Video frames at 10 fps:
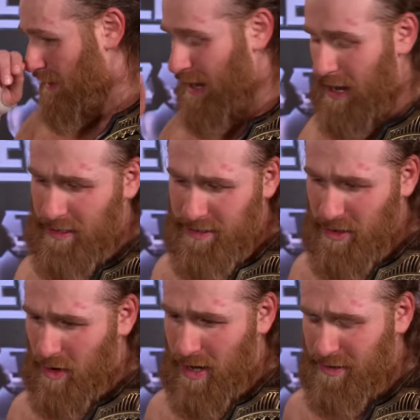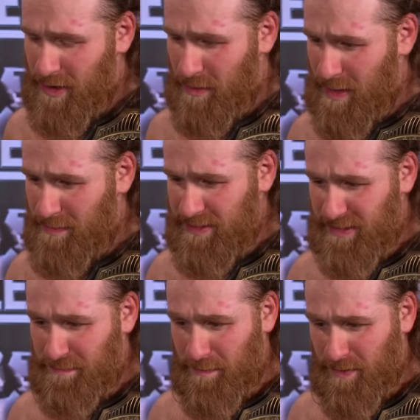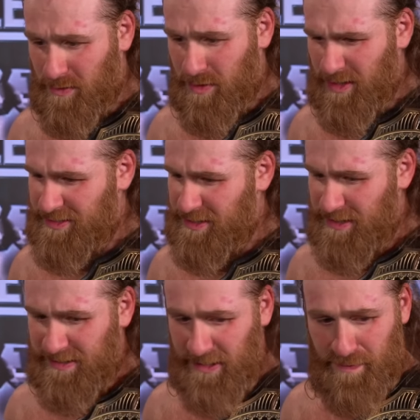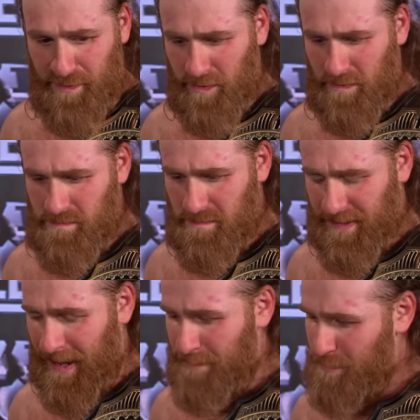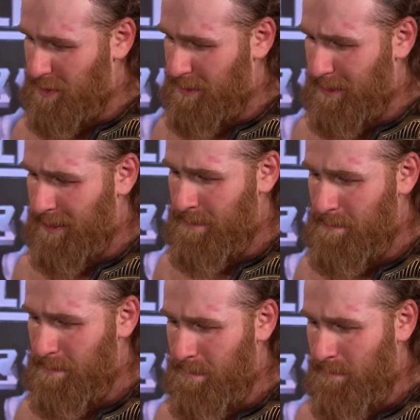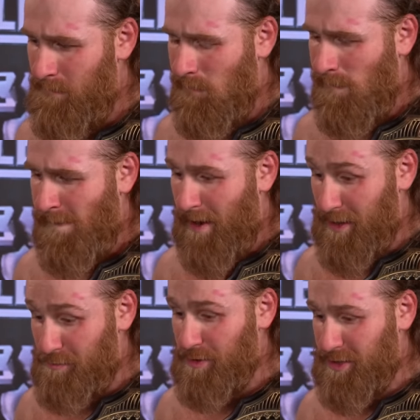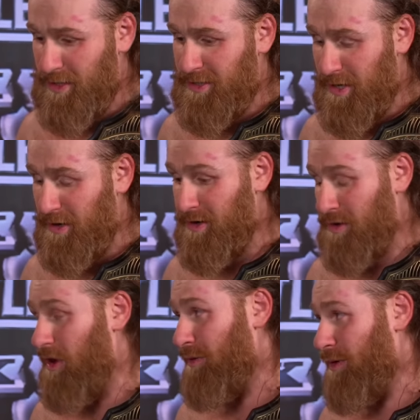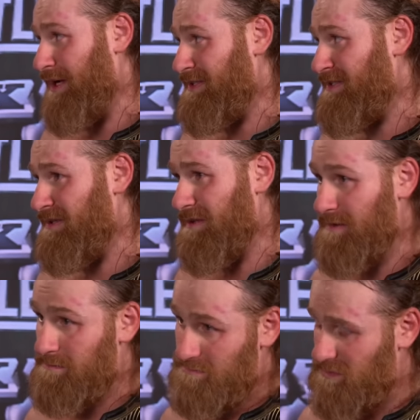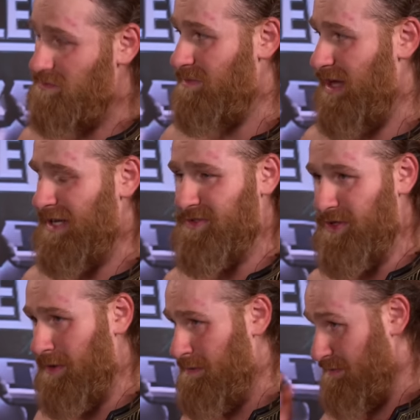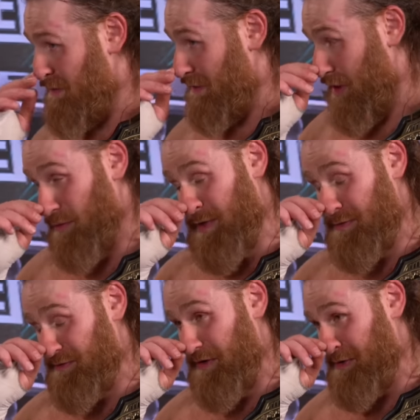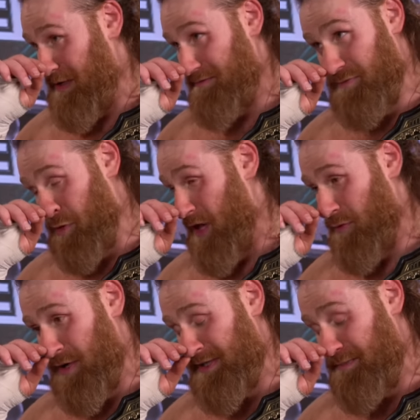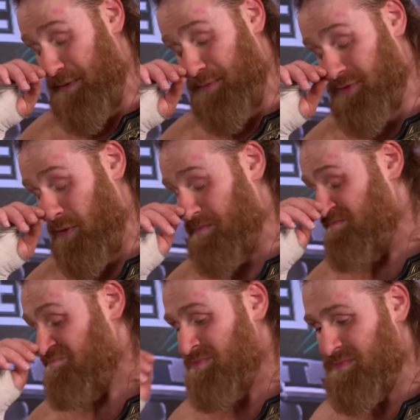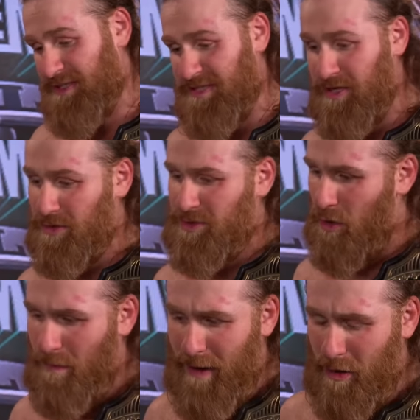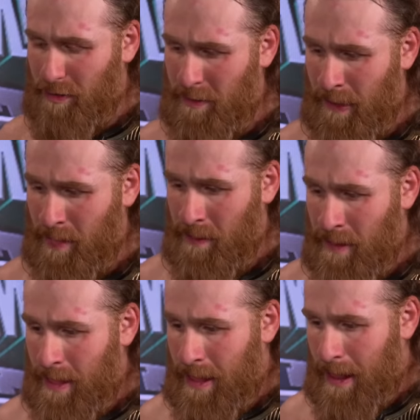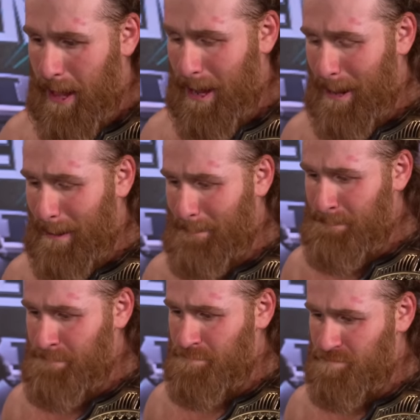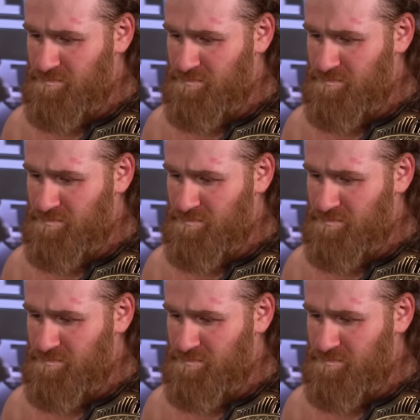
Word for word: uh, you know, I don't know. Maybe some people can relate to this, some people can't. But uh, I had a really good year in a lot of ways last year. a lot of ways, it was very tough. In a lot of ways, that people don't necessarily know about. Um,